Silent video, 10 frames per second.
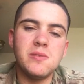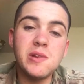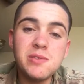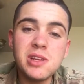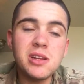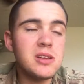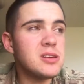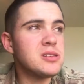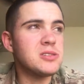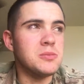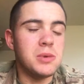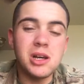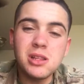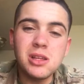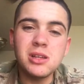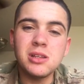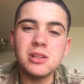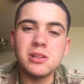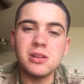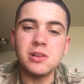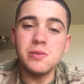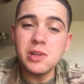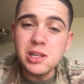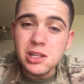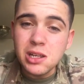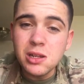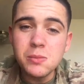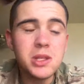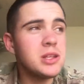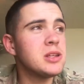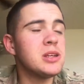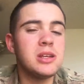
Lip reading: $1,500 a month? Are you fucking kidding me?